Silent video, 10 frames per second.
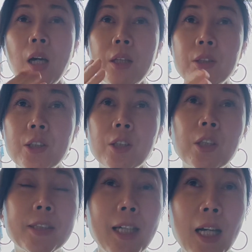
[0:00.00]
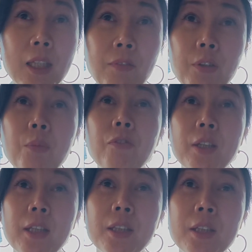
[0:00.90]
Under China Film
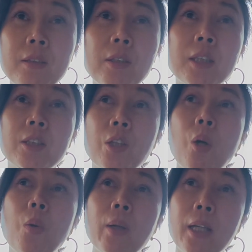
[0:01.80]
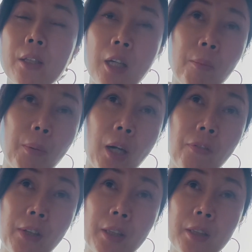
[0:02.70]
Foundation, it's the only
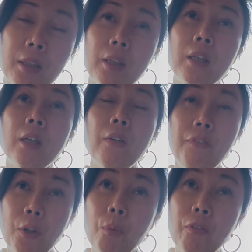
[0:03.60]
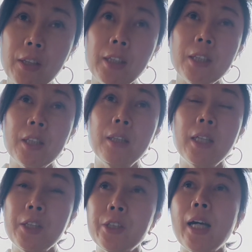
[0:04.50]
non-profit film foundation
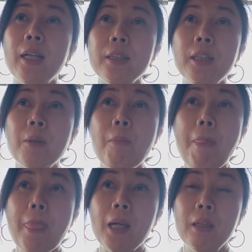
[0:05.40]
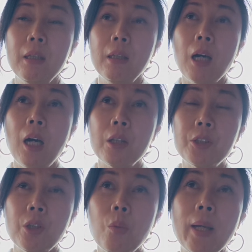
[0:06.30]
in China.
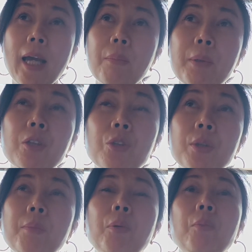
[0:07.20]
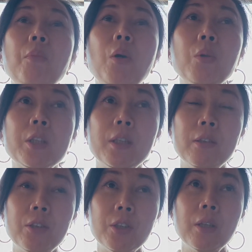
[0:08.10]
So we had been doing
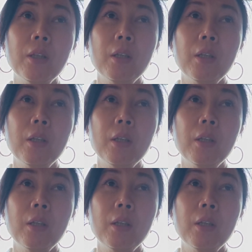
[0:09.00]
promotions